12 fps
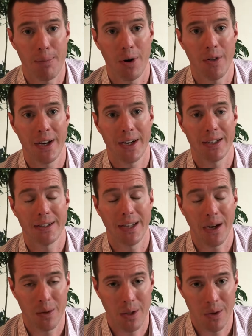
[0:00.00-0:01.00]
Or are they going to
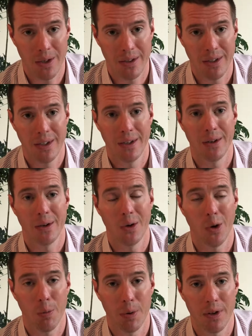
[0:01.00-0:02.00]
download it,
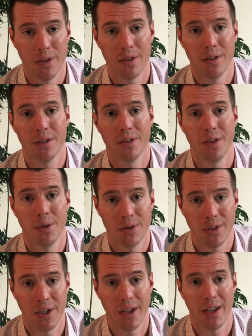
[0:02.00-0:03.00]
open it, use
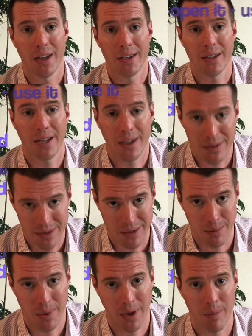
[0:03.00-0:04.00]
it, and tell
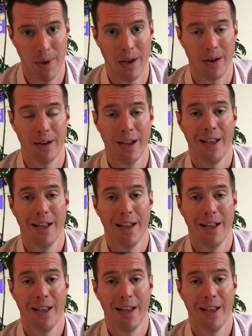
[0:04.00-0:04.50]
somebody about it?